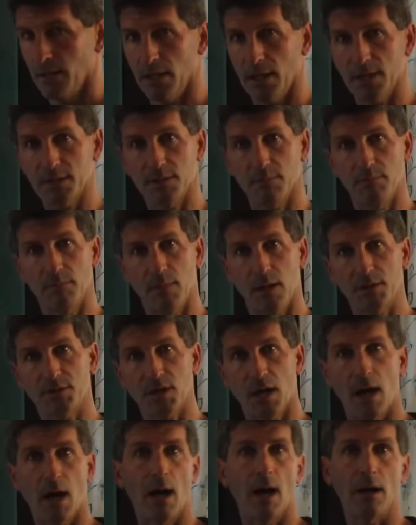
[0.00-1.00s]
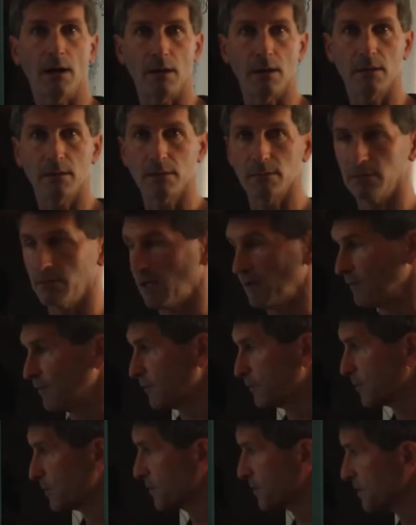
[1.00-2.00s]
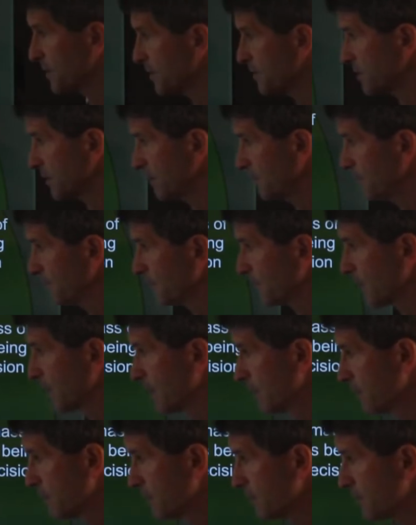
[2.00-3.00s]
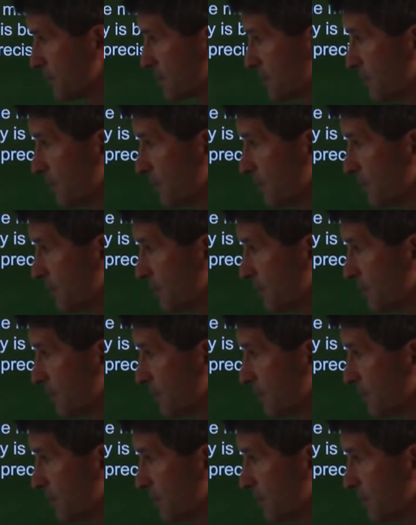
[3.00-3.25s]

has a much higher level of precision. This is